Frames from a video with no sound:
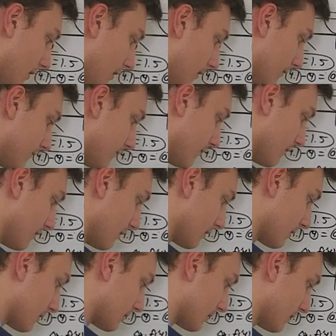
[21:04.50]
of
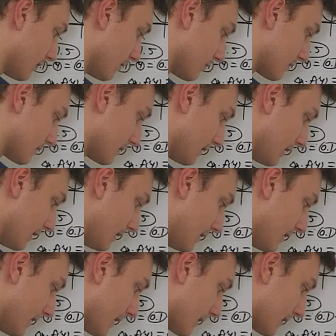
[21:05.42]

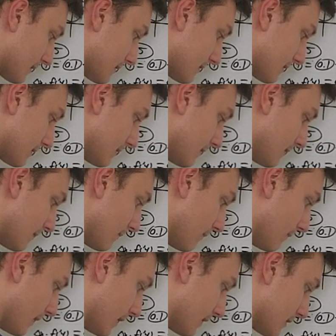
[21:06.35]
cosine x
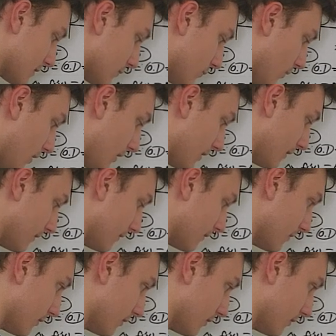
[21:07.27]
minus 1